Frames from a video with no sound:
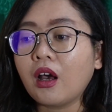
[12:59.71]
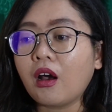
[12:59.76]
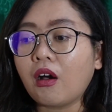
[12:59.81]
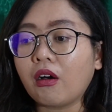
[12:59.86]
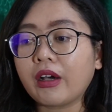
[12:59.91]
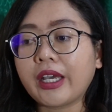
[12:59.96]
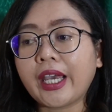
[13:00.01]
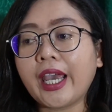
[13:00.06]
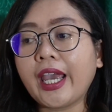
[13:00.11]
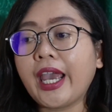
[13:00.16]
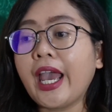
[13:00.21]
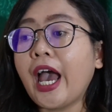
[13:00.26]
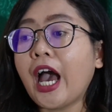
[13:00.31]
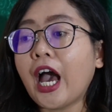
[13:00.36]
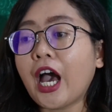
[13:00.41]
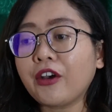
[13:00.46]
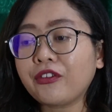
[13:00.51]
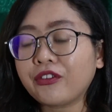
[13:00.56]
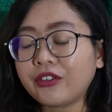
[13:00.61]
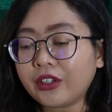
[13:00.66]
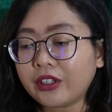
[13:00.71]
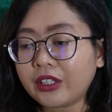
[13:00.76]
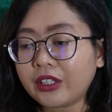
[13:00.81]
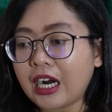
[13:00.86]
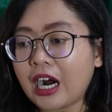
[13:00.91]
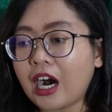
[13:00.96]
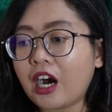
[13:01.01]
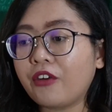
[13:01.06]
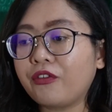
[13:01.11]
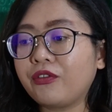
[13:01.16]
Okay, after
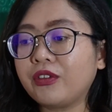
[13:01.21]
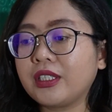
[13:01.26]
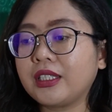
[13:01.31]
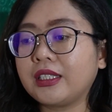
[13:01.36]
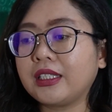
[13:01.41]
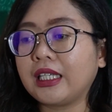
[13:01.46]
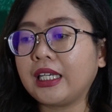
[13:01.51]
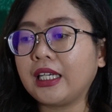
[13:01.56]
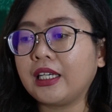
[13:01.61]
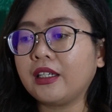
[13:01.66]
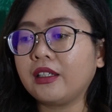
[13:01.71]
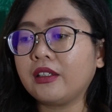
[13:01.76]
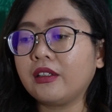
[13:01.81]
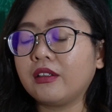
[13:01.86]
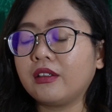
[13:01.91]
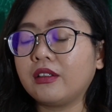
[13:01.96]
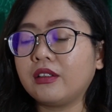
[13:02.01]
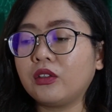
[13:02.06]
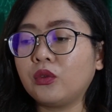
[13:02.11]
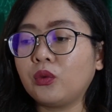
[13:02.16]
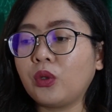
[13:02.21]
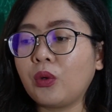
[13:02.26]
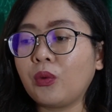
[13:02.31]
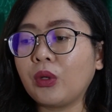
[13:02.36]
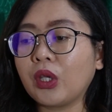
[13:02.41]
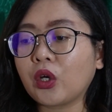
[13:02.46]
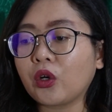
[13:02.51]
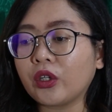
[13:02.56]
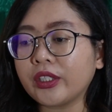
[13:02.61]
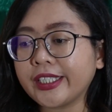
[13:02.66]
harvesting, we
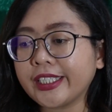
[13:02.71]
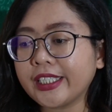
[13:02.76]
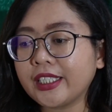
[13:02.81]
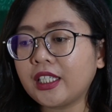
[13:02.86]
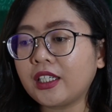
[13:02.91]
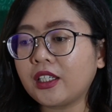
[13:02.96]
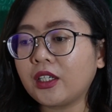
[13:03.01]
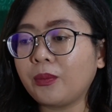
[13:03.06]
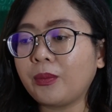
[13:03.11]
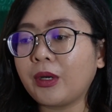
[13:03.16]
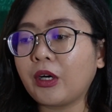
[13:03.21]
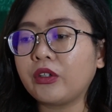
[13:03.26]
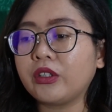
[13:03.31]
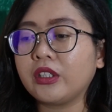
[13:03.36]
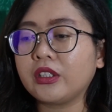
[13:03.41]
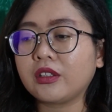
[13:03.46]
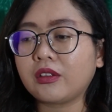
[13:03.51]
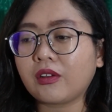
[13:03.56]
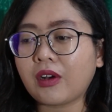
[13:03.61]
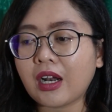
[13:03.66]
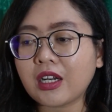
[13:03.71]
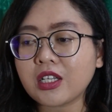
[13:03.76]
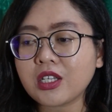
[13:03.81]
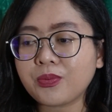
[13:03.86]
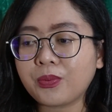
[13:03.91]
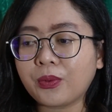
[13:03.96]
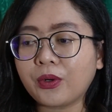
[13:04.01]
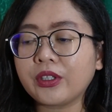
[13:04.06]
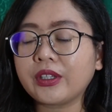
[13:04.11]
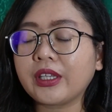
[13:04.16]
will consider about the
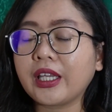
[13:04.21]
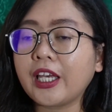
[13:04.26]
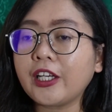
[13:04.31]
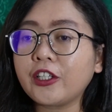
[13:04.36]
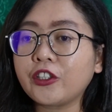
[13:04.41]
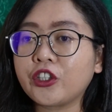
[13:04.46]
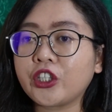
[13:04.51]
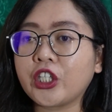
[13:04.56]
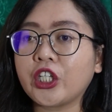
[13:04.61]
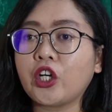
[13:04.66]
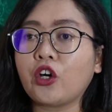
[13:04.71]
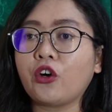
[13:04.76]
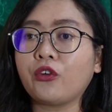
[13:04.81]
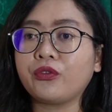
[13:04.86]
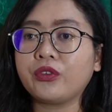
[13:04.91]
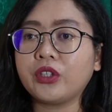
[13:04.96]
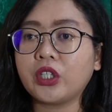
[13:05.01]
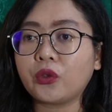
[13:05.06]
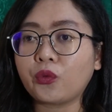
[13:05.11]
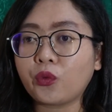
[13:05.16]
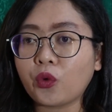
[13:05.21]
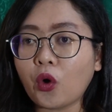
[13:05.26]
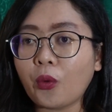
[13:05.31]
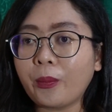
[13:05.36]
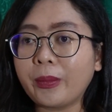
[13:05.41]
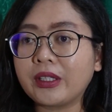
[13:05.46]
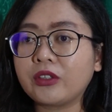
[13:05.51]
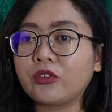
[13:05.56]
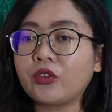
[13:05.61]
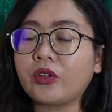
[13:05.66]
transportation of the raw
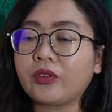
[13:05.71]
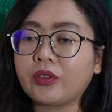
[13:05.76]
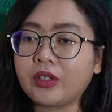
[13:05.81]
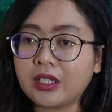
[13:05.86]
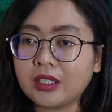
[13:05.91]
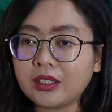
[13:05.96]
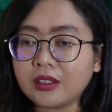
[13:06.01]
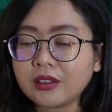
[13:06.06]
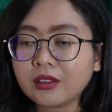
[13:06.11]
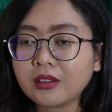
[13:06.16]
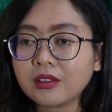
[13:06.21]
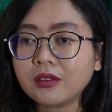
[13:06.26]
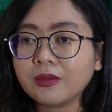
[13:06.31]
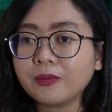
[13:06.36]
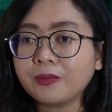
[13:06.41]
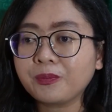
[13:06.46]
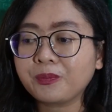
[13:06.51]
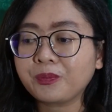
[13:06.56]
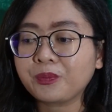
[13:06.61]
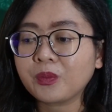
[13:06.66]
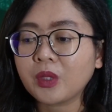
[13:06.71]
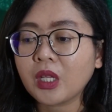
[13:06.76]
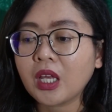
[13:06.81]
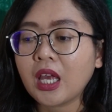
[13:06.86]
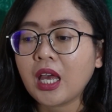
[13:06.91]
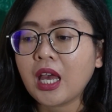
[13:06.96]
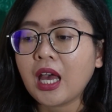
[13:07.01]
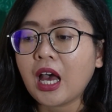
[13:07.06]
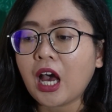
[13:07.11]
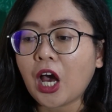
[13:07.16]
materials.
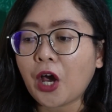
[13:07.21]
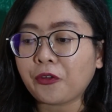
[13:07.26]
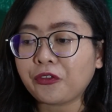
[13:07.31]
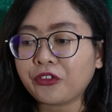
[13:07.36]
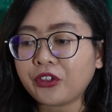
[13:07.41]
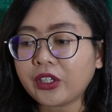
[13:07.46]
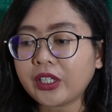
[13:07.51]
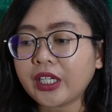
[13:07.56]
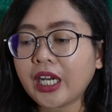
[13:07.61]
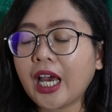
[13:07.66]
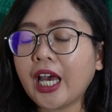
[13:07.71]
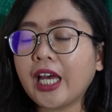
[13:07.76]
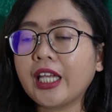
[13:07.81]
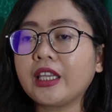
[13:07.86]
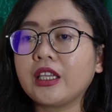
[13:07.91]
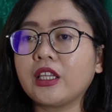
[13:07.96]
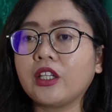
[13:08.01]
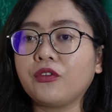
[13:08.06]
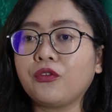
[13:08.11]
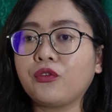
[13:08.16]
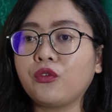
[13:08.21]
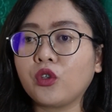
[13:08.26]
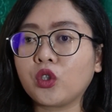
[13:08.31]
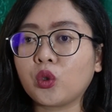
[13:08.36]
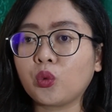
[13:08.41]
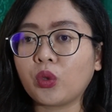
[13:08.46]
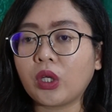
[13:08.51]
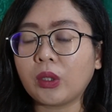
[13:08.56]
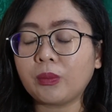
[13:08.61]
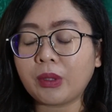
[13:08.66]
After that, the food
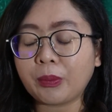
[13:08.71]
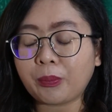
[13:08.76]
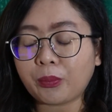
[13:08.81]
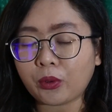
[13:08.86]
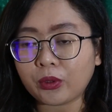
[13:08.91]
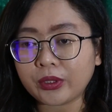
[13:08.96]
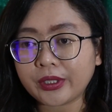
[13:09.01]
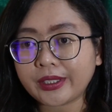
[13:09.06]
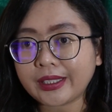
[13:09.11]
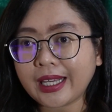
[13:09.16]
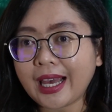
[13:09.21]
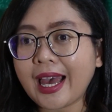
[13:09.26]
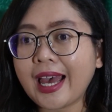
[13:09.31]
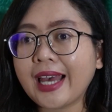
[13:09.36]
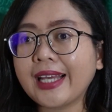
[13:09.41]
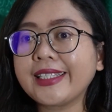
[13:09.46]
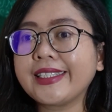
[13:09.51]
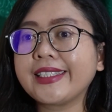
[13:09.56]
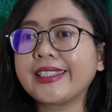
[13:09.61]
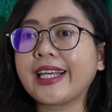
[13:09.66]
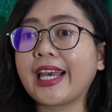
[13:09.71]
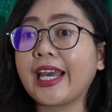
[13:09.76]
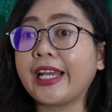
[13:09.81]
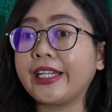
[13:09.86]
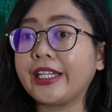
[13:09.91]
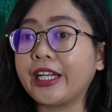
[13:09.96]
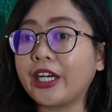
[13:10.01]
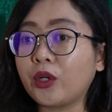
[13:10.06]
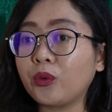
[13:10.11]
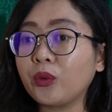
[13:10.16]
will be processed,
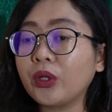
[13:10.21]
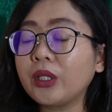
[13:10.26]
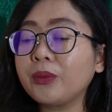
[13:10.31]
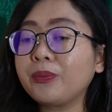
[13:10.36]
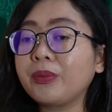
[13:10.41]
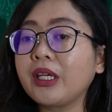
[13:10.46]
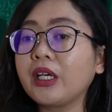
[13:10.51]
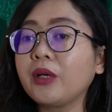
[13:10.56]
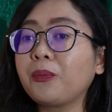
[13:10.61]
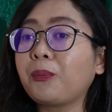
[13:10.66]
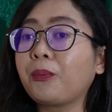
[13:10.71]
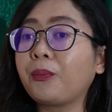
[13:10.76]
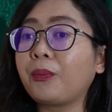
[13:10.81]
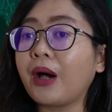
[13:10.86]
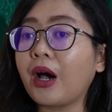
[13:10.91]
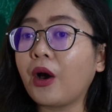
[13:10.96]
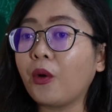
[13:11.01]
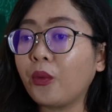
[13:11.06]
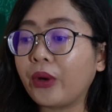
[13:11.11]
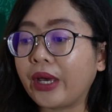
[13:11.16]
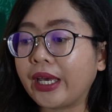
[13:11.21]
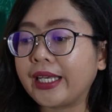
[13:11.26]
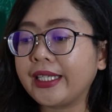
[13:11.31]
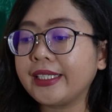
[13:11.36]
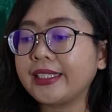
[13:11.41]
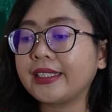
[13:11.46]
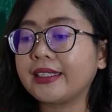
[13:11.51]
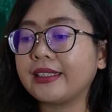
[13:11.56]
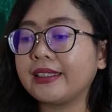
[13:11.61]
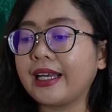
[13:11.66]
and there will be a
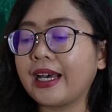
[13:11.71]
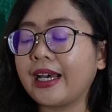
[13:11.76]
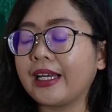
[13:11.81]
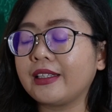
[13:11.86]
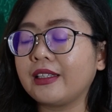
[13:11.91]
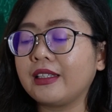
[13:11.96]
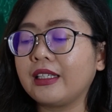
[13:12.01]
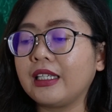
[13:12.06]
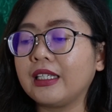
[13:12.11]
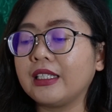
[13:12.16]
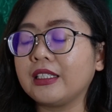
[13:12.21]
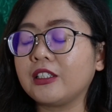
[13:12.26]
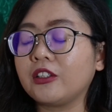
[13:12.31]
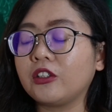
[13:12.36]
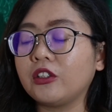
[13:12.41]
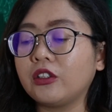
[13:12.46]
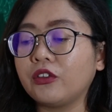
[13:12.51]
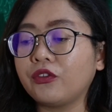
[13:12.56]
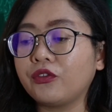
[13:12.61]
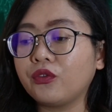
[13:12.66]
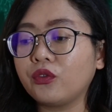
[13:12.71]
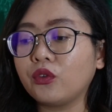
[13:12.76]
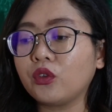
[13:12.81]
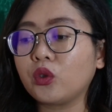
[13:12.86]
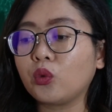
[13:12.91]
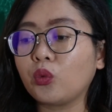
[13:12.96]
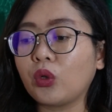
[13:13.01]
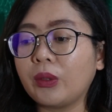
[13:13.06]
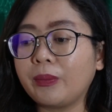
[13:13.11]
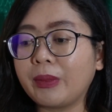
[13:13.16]
pathways, that is, the
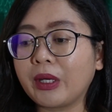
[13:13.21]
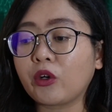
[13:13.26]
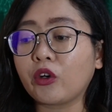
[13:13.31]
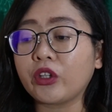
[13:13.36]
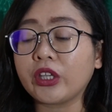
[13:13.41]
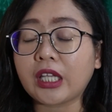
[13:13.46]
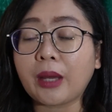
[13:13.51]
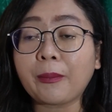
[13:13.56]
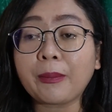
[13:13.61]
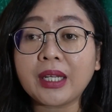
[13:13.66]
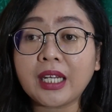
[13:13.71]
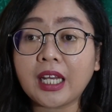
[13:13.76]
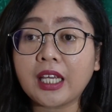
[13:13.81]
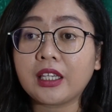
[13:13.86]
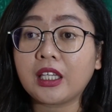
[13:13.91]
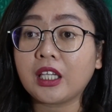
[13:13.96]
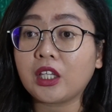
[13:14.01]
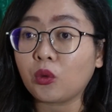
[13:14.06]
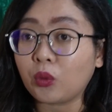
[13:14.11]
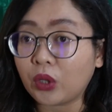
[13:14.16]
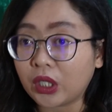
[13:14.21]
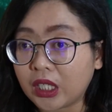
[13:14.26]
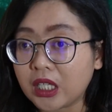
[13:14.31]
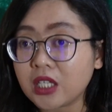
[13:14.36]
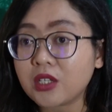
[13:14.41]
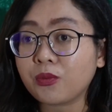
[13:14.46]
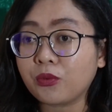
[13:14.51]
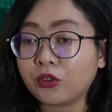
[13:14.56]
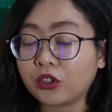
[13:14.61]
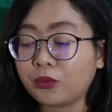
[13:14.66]
food will be contaminated with
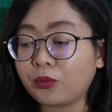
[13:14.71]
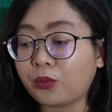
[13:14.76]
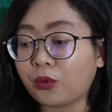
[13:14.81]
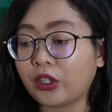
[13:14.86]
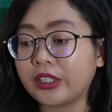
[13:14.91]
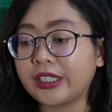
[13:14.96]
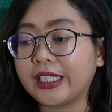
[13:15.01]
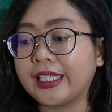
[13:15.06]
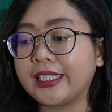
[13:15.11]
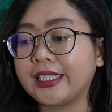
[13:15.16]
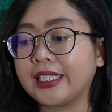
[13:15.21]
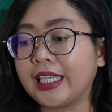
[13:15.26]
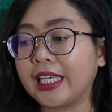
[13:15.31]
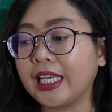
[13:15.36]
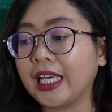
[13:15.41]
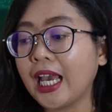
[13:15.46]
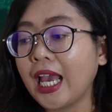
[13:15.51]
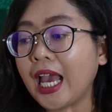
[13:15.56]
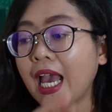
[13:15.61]
this food processing.